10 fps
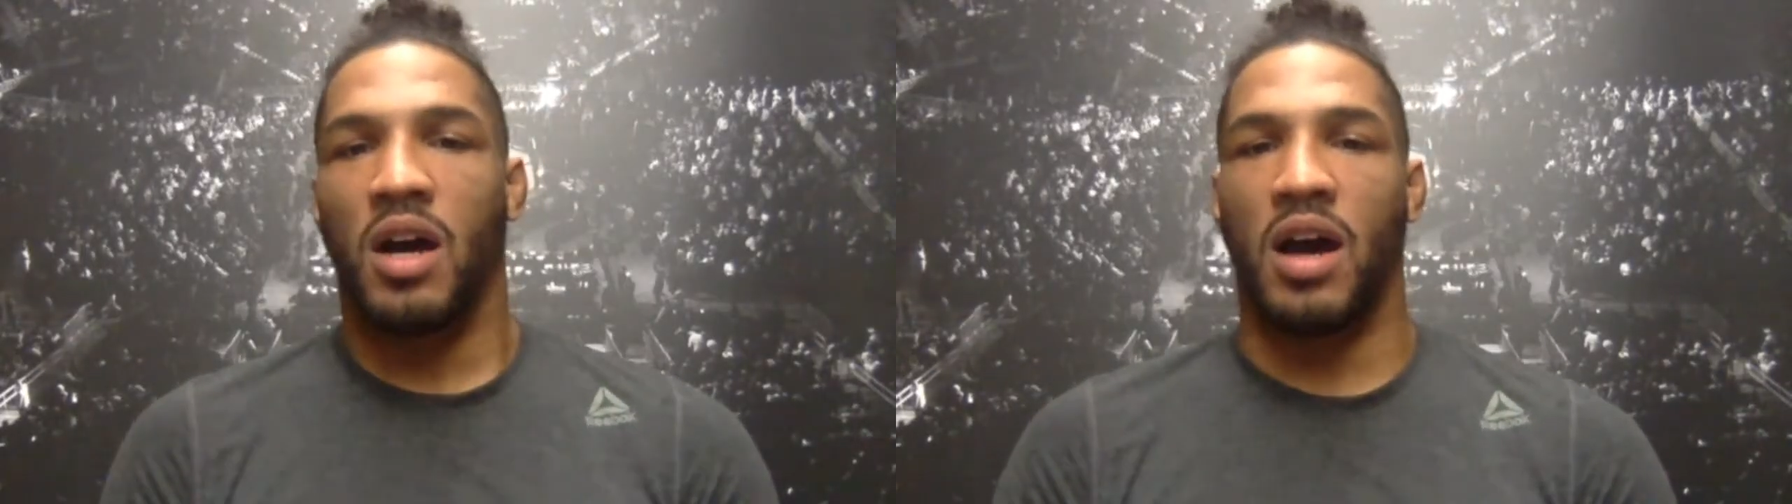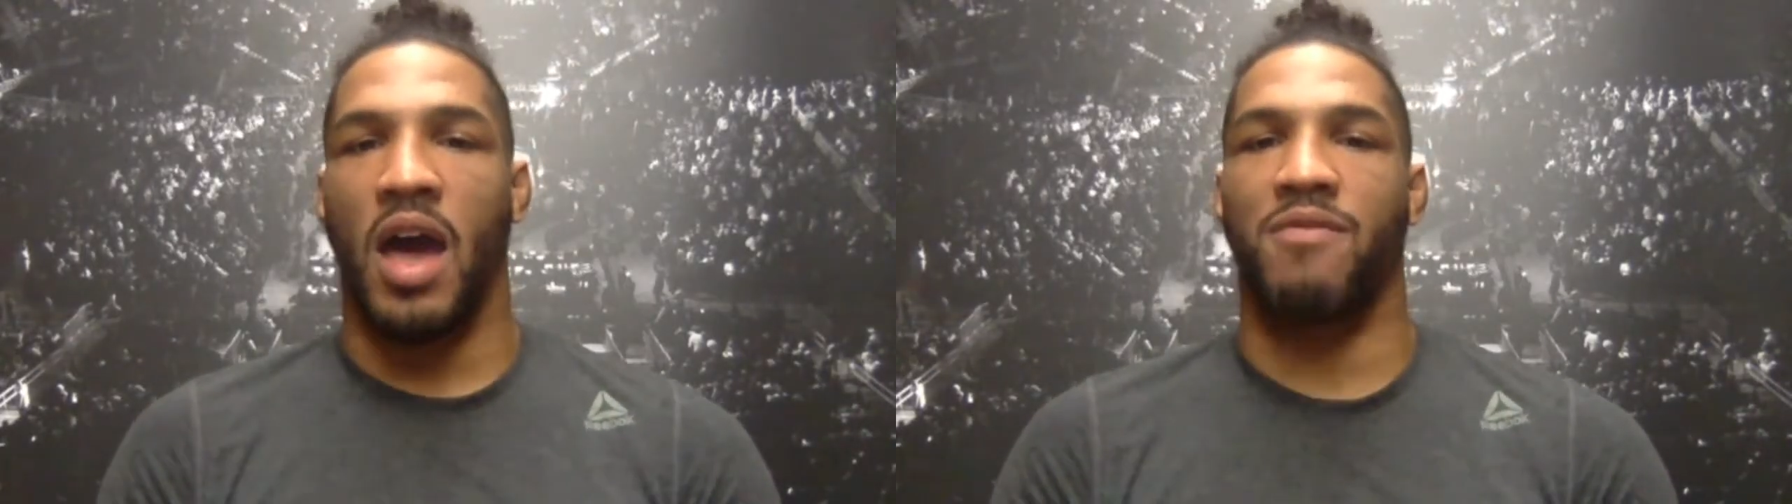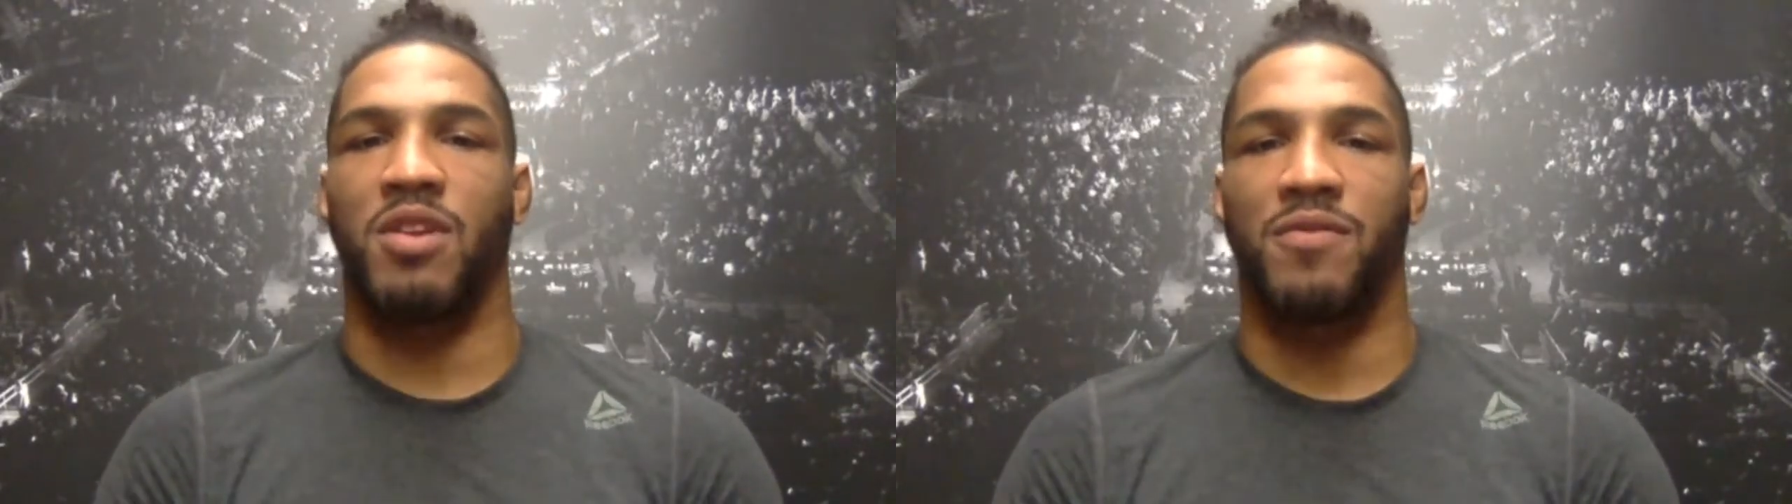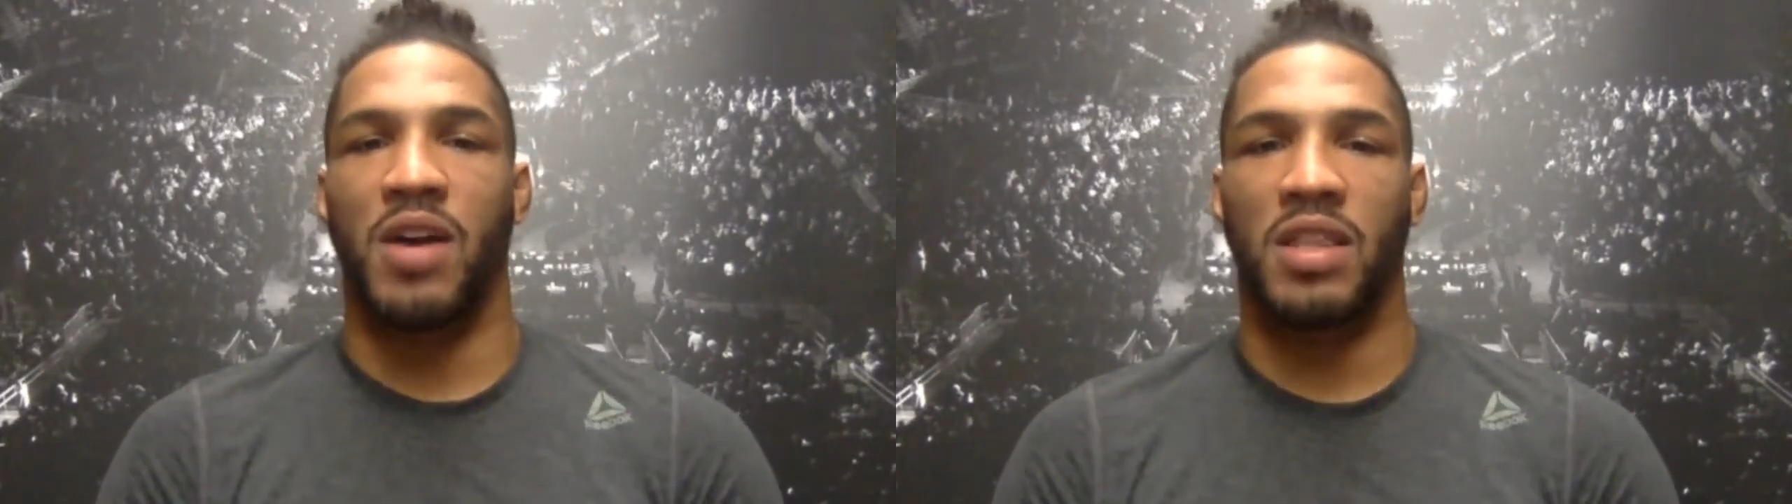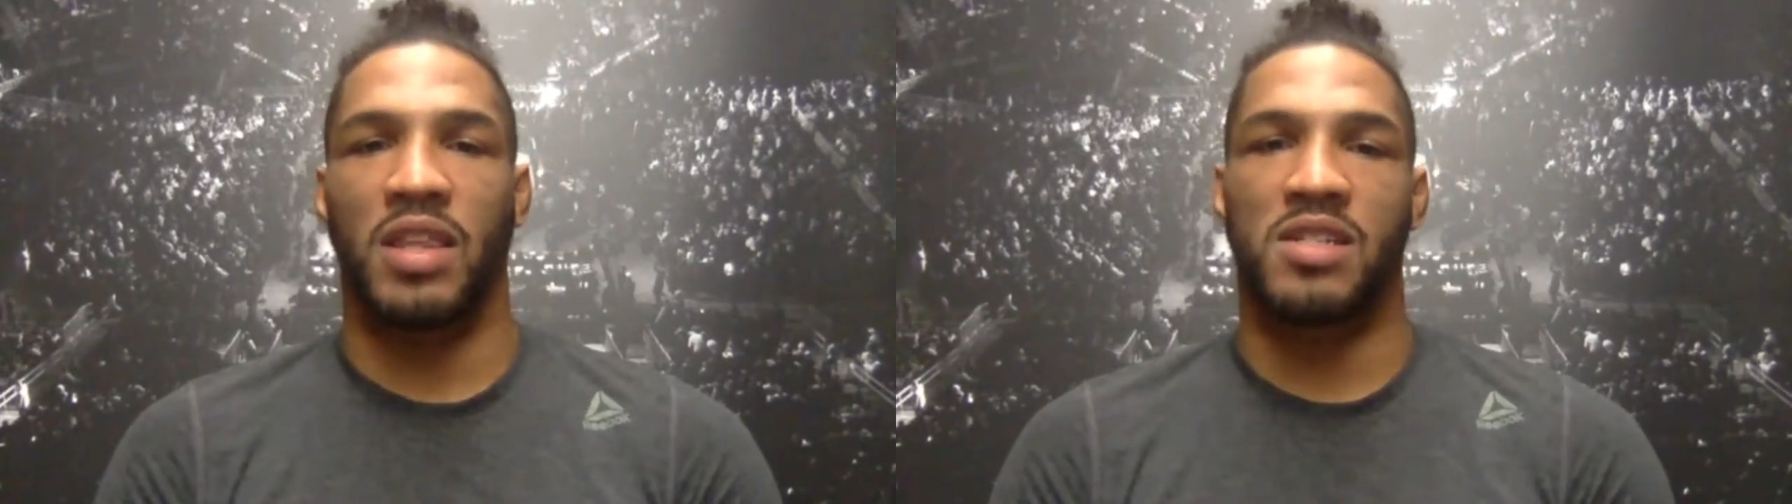having to
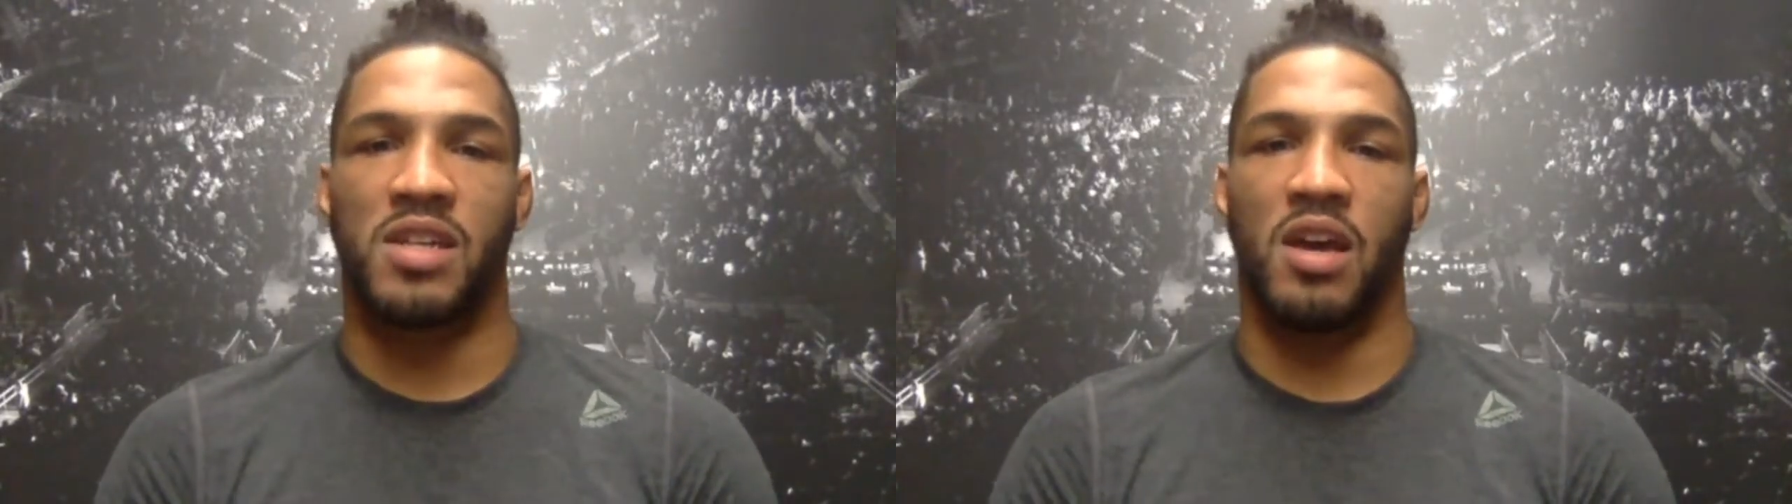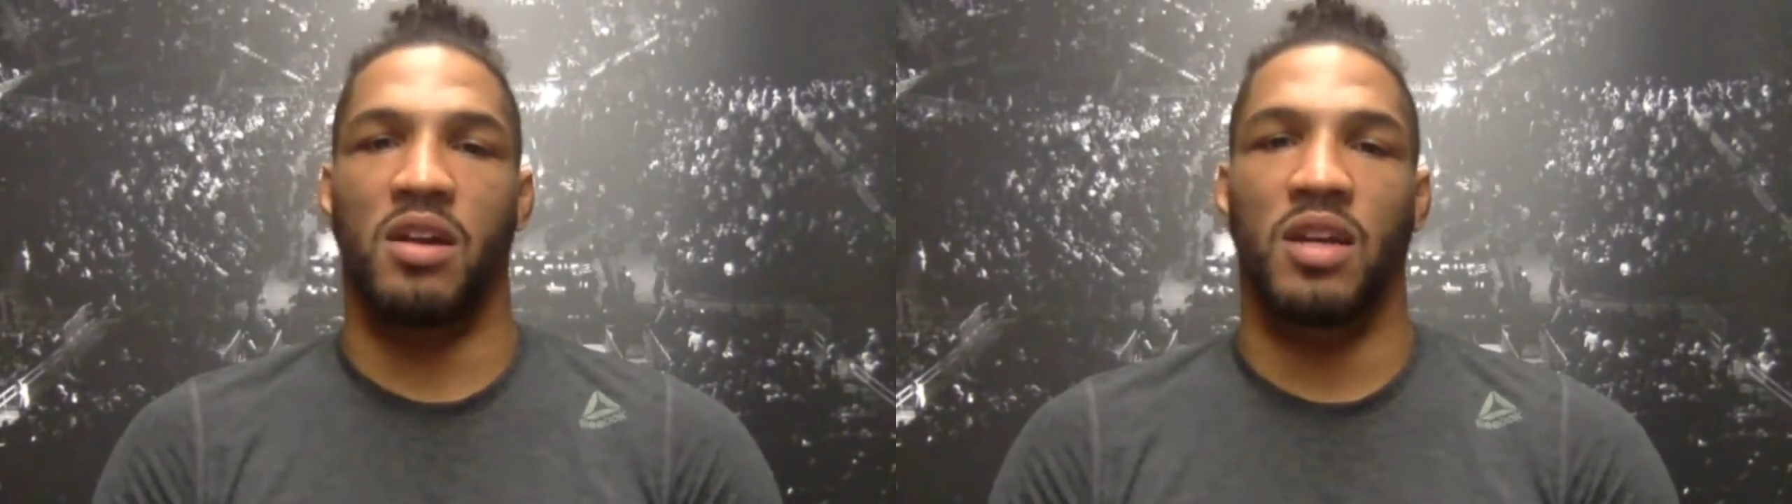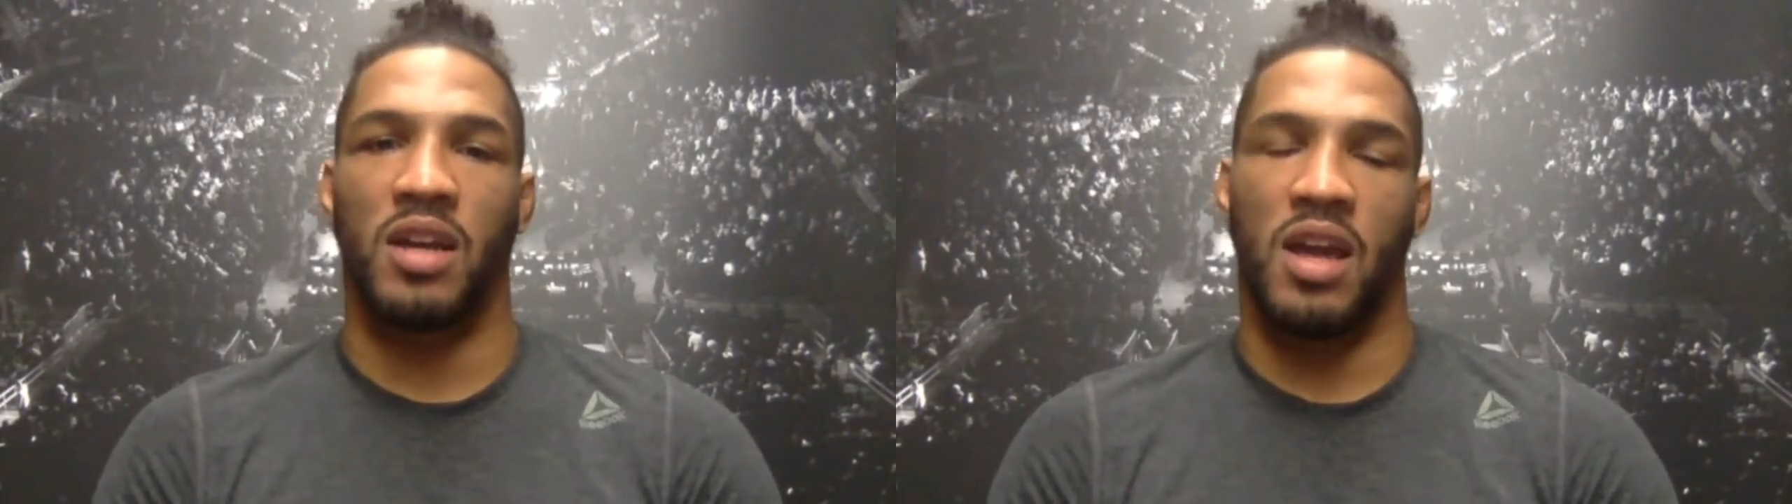fight that scale.